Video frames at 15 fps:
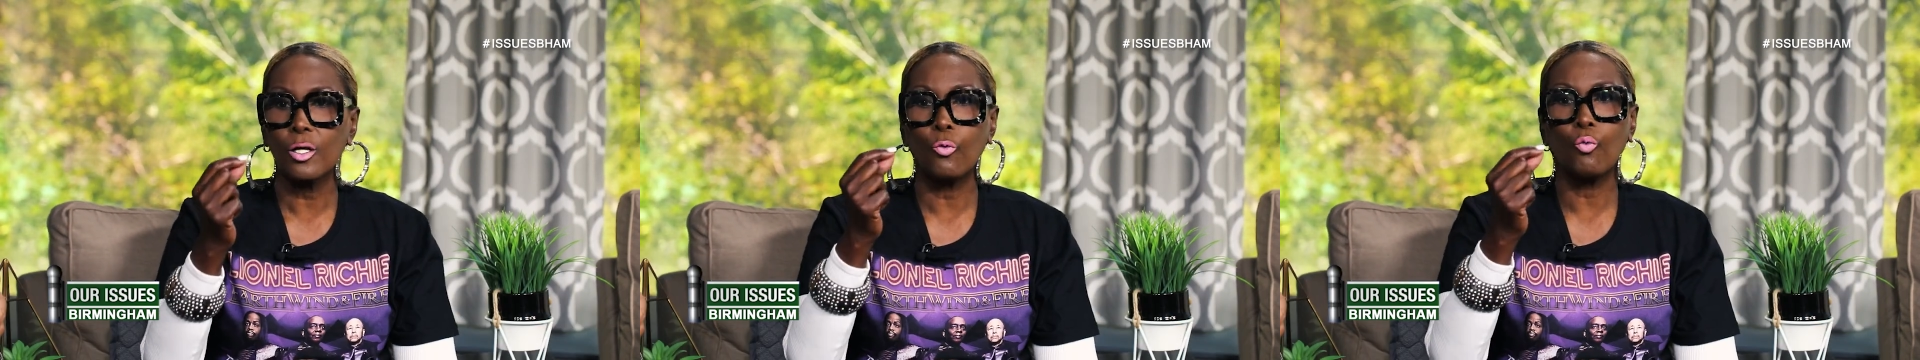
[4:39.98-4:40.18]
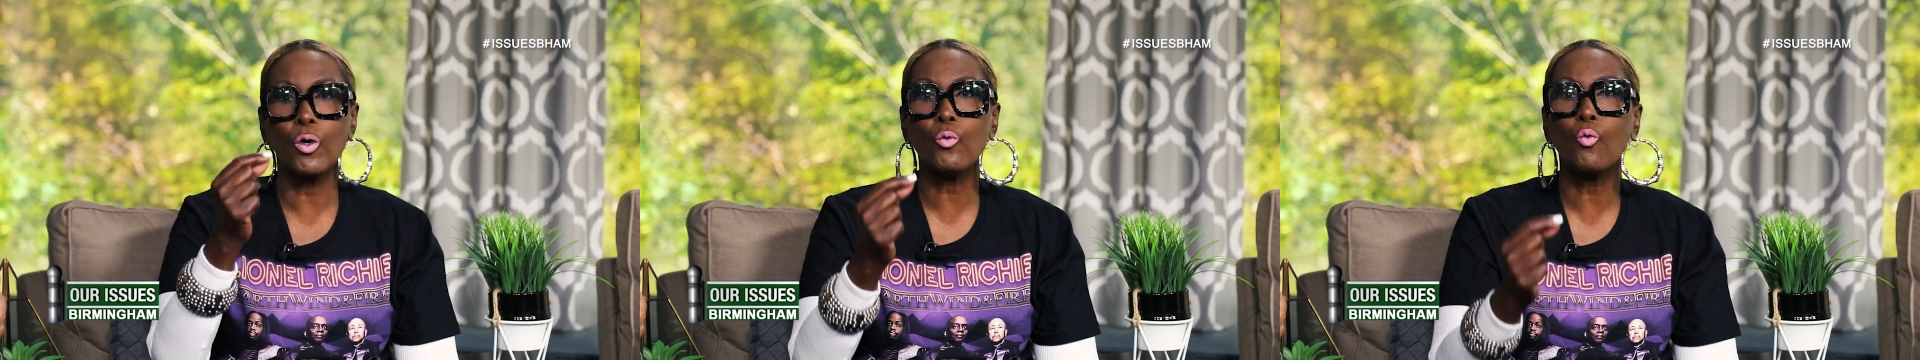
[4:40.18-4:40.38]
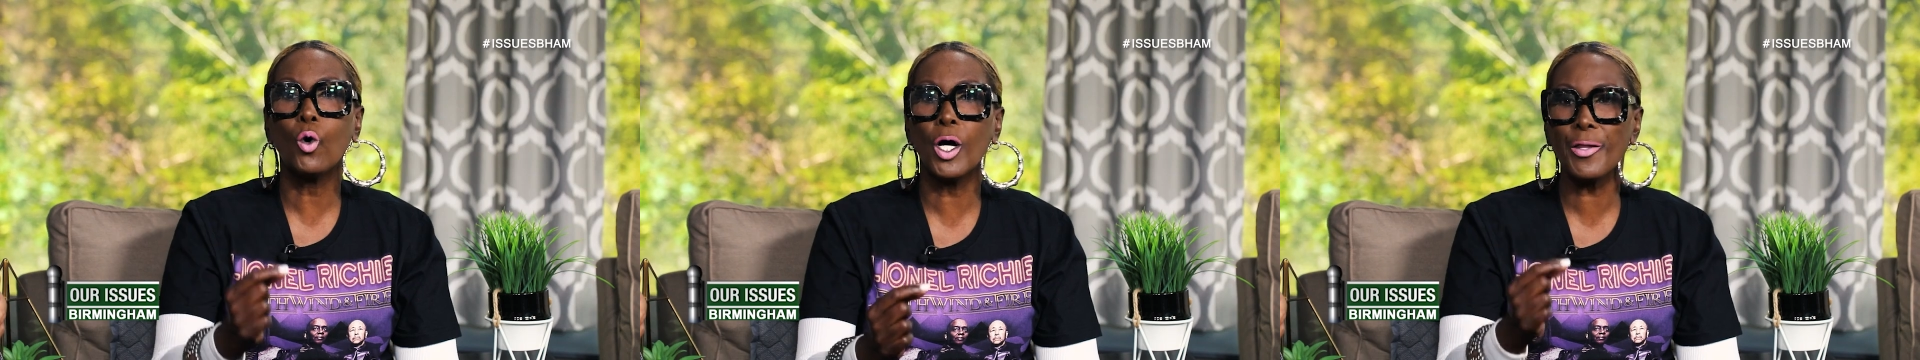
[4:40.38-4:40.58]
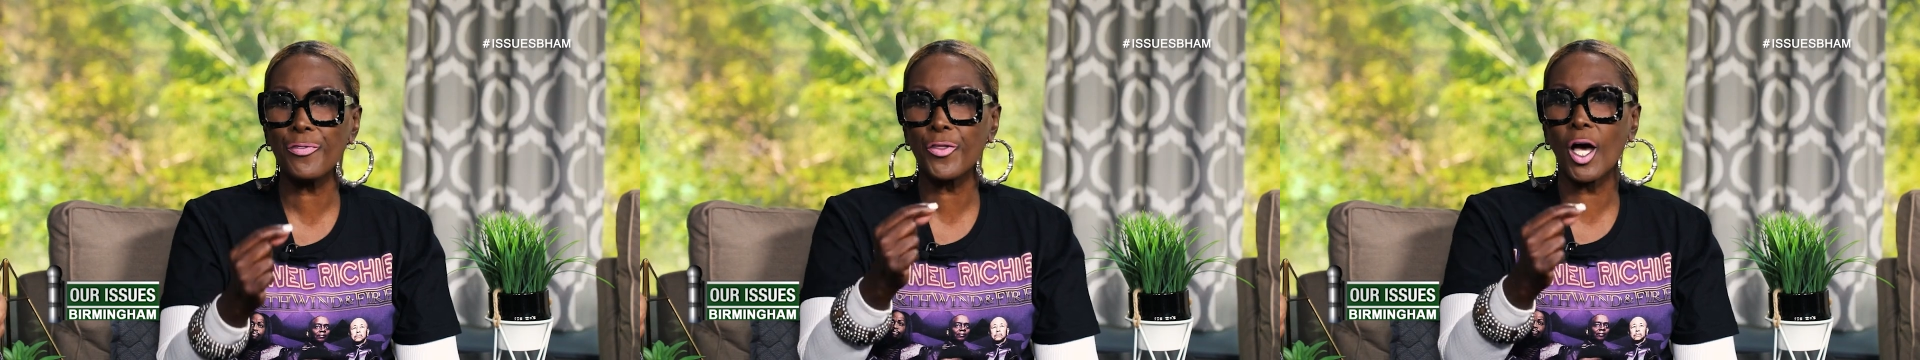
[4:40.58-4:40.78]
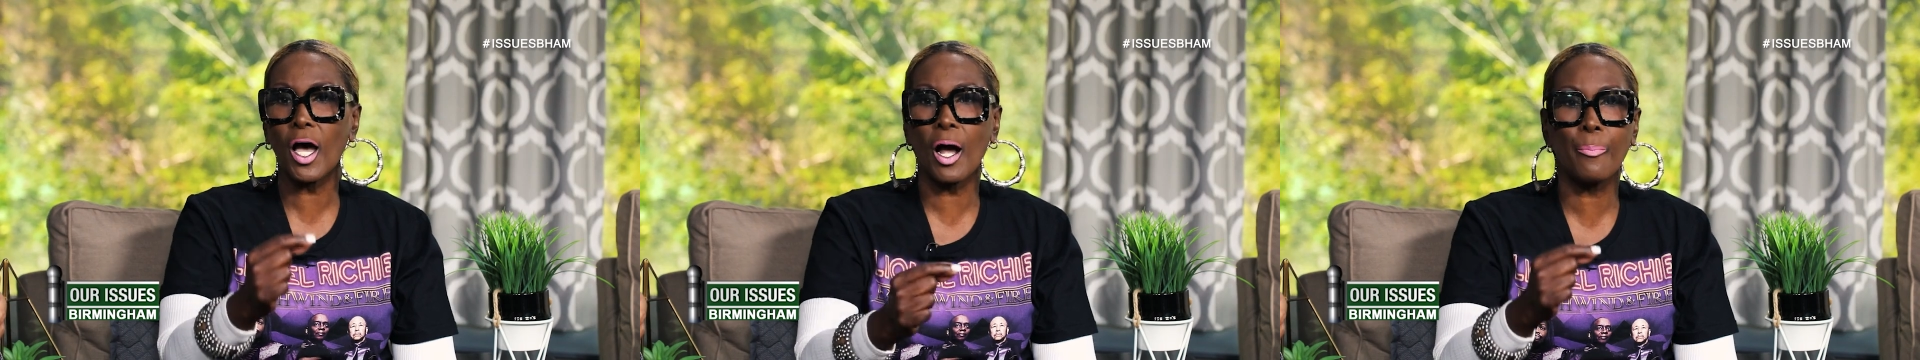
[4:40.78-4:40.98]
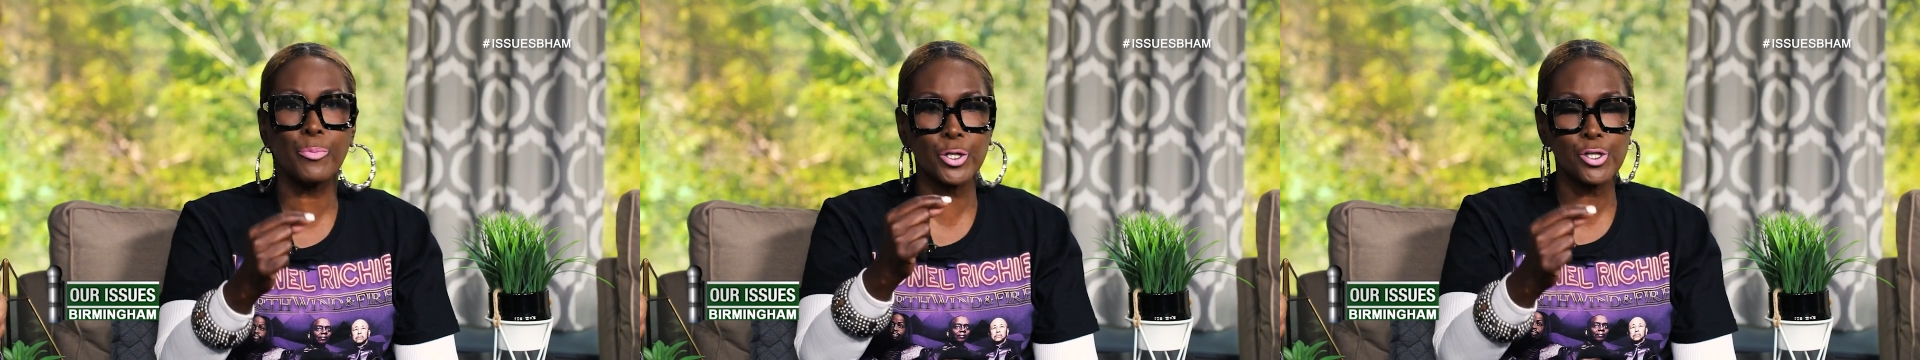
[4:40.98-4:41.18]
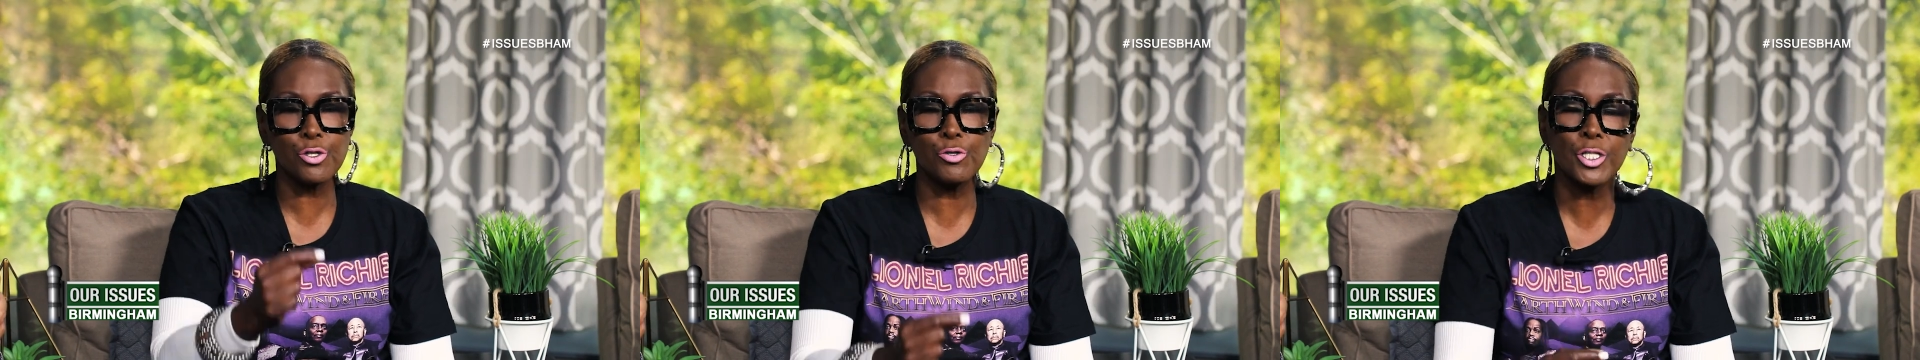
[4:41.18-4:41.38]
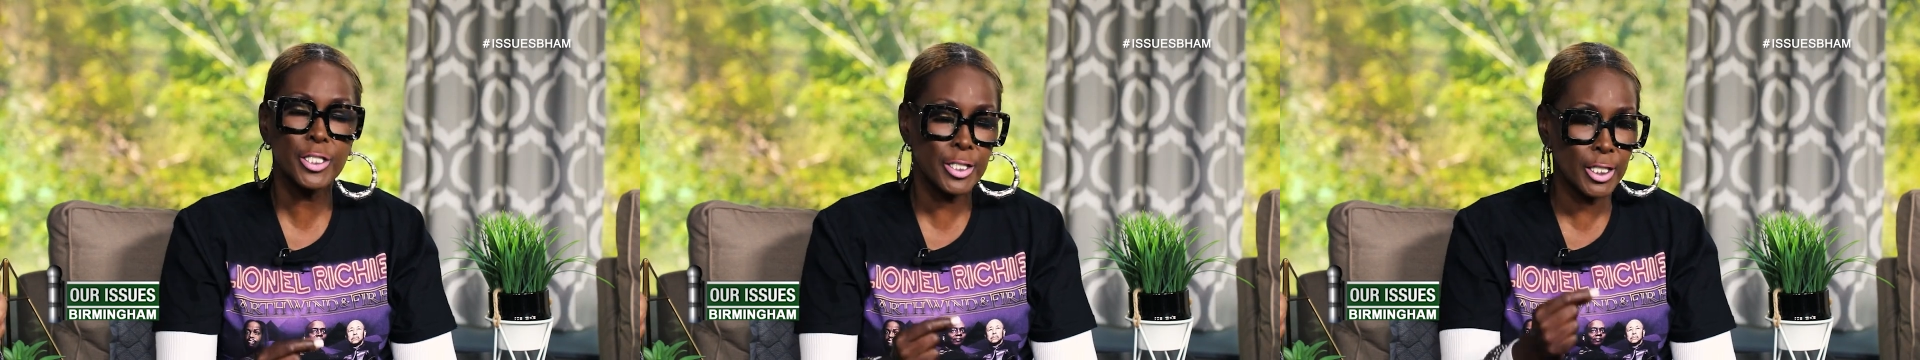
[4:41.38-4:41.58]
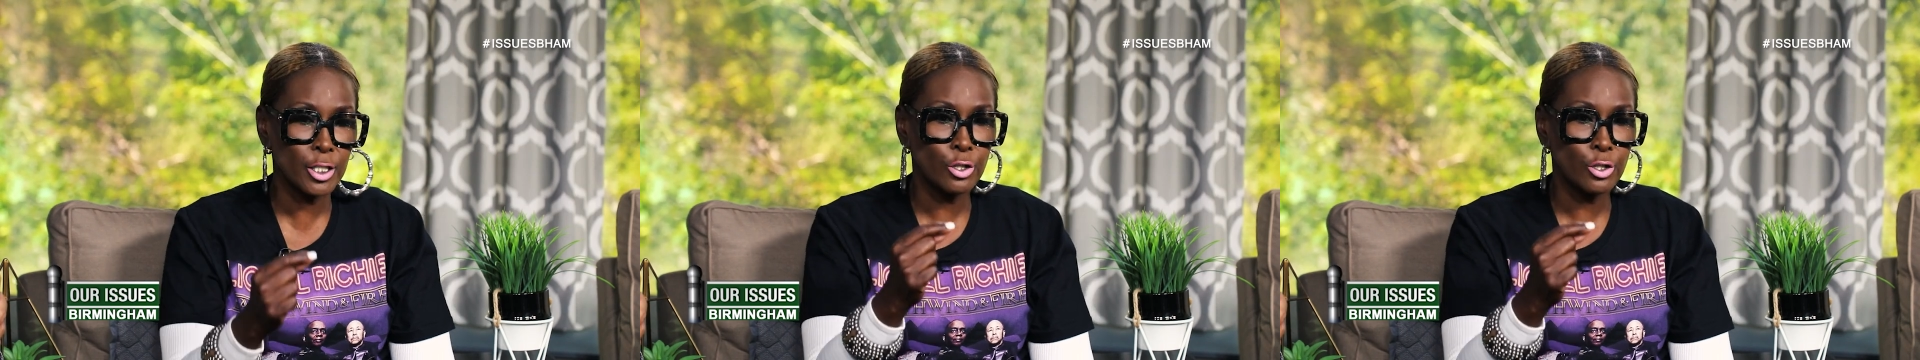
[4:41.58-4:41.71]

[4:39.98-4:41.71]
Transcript: we want the opportunity